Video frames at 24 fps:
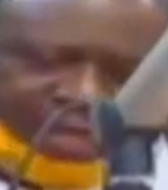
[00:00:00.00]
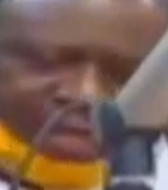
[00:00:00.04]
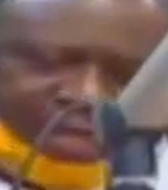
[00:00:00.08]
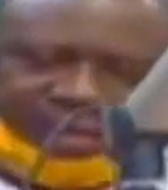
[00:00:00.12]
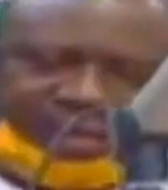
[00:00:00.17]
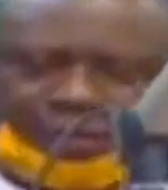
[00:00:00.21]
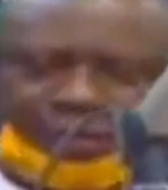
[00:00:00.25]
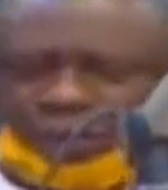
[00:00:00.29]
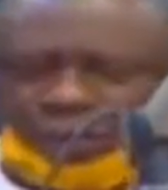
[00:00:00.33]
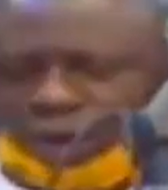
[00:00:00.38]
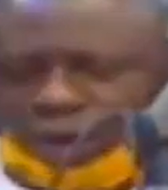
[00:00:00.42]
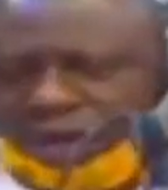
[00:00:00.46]

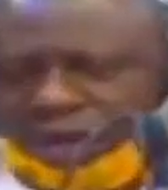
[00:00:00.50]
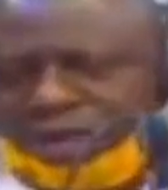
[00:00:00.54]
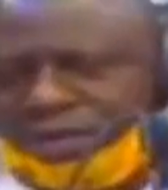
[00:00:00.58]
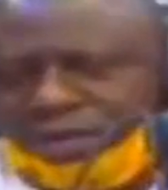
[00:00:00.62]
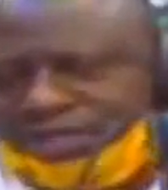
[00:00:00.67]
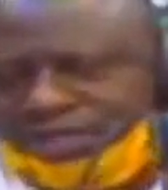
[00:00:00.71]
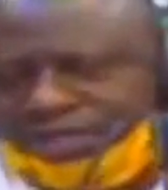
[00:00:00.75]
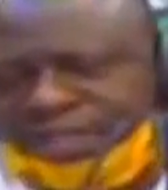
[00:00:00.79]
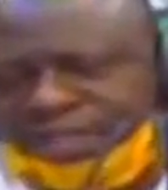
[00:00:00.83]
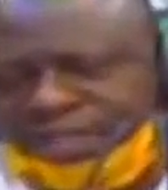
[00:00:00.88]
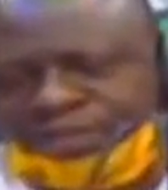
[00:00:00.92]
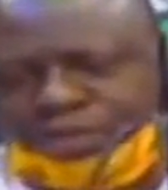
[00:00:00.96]
you, uh,
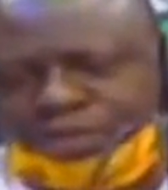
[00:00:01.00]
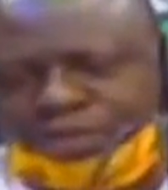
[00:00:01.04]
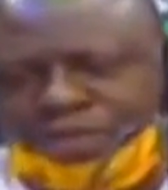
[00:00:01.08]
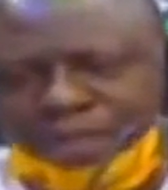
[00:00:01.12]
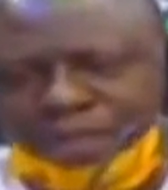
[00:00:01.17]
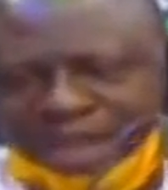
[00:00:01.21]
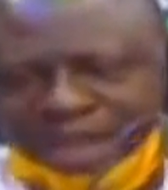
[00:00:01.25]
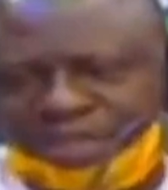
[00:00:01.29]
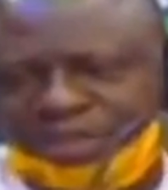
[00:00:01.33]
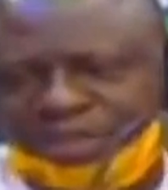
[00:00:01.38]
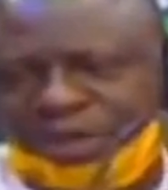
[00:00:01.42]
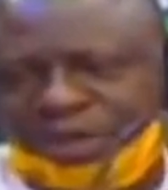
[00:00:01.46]
uh, since you
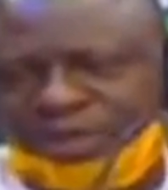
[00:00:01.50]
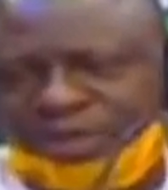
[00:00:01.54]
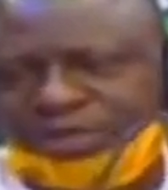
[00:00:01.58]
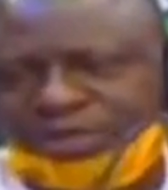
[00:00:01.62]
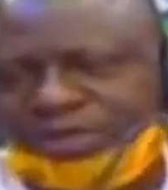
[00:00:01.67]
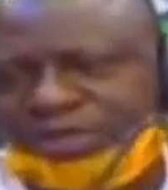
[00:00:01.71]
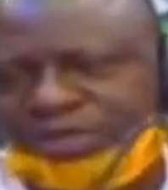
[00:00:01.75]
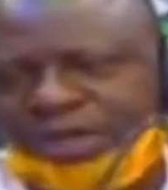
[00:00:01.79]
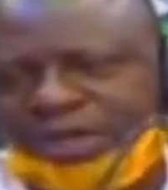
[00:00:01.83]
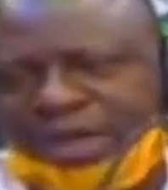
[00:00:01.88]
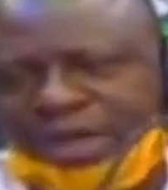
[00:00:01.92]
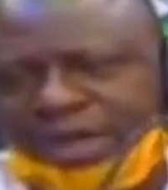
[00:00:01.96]

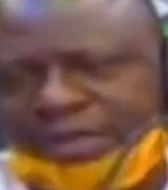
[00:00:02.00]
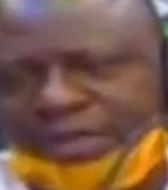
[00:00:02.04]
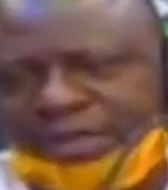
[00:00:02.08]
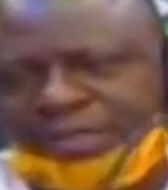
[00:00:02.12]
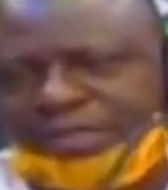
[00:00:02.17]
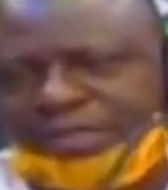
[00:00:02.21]
mentioned uh,